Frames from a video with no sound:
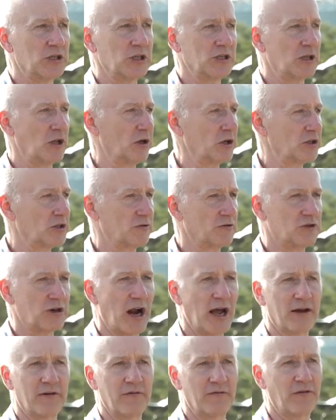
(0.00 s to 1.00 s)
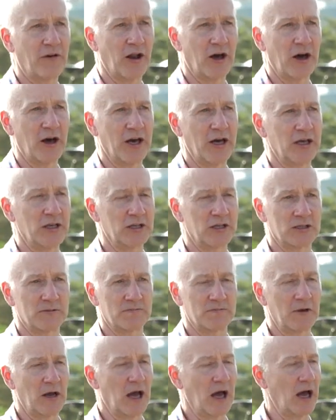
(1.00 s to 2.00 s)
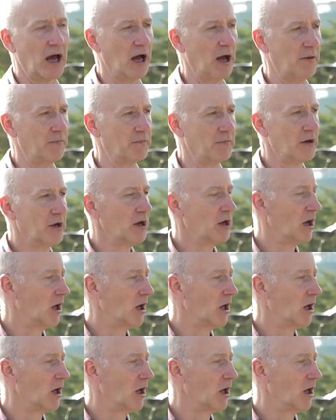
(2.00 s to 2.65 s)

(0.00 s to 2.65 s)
There's lots of dragonflies, um,